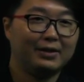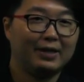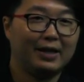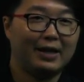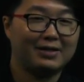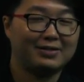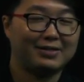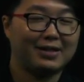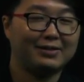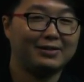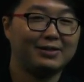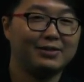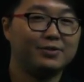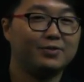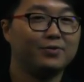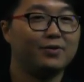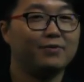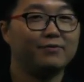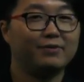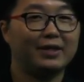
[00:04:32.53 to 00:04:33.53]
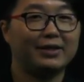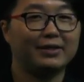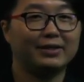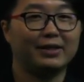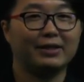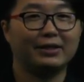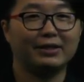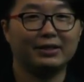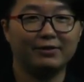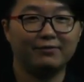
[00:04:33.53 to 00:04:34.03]
excitation wavelength
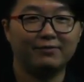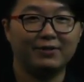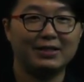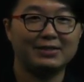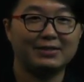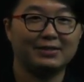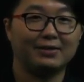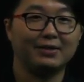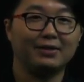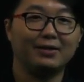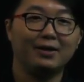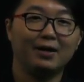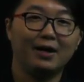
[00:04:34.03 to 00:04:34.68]
that gives us the